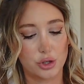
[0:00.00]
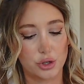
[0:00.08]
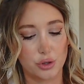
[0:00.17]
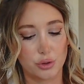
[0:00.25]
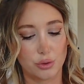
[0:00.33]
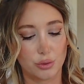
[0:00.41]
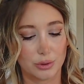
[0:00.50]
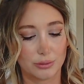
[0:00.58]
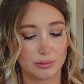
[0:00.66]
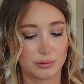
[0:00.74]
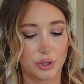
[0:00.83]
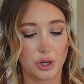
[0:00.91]
to,
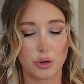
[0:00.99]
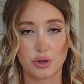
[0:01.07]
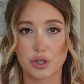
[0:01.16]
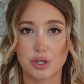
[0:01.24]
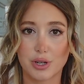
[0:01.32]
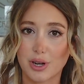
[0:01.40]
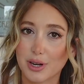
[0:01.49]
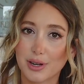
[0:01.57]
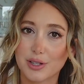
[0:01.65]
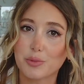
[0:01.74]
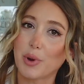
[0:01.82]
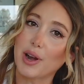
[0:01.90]
just
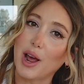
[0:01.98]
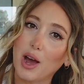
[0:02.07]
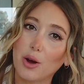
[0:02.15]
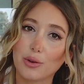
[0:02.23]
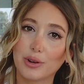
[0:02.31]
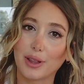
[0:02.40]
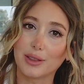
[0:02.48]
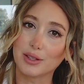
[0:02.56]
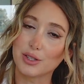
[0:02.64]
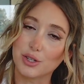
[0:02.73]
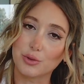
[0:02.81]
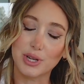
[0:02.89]
spread out.
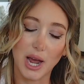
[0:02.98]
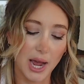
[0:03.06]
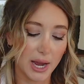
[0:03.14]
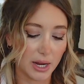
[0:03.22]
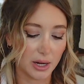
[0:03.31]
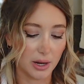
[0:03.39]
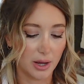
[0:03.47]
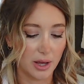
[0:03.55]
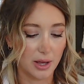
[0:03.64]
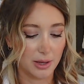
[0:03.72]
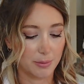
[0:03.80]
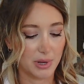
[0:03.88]
Nothing's too tight.
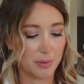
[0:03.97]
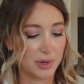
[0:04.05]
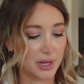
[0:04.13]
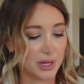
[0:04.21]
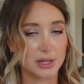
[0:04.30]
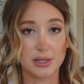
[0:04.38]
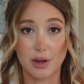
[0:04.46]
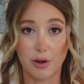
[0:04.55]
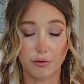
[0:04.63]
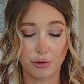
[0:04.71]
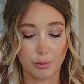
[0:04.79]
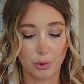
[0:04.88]
Baby is
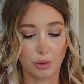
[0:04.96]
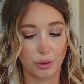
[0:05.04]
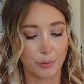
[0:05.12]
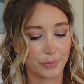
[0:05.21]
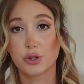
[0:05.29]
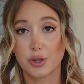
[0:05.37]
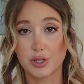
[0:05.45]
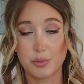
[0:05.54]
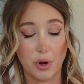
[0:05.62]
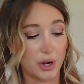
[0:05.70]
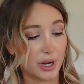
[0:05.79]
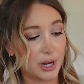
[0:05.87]
comfortable. So this
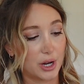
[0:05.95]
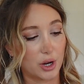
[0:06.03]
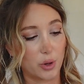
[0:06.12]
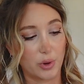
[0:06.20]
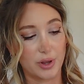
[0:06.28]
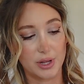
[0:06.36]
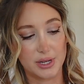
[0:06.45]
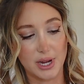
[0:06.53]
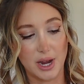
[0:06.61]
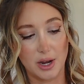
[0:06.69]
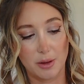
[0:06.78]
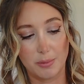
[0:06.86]
part here where the
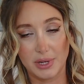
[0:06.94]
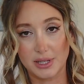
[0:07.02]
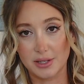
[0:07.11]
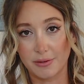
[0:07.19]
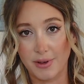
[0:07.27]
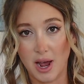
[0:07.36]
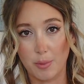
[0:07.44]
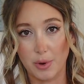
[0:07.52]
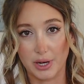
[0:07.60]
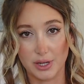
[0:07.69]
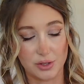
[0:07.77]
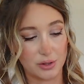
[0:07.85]
denim meets the
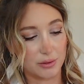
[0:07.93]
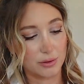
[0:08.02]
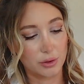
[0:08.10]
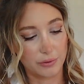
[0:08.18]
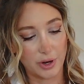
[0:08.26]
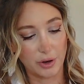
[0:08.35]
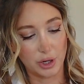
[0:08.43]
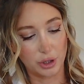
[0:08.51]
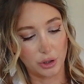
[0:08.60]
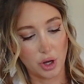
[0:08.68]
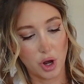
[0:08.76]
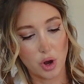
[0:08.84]
fabric is very
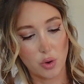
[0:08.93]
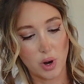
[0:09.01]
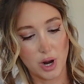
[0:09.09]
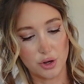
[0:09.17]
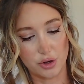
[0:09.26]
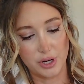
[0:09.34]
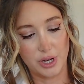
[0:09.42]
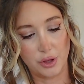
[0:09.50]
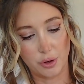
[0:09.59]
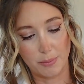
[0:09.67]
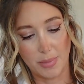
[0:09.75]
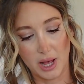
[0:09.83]
low underneath
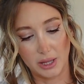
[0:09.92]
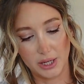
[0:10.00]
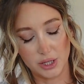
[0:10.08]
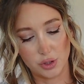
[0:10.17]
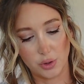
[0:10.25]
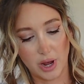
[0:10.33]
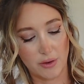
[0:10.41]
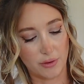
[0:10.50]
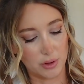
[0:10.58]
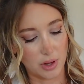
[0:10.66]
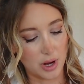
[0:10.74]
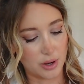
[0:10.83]
your belly. So you have
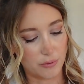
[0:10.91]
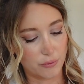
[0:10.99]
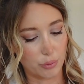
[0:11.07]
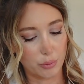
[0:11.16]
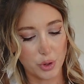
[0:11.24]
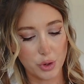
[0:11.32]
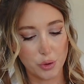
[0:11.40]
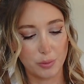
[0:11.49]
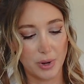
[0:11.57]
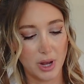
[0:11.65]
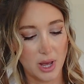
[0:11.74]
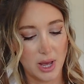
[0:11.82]
a lot of
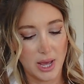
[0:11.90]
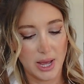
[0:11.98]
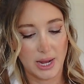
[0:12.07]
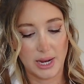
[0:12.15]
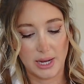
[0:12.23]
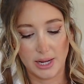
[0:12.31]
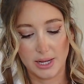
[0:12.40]
room. It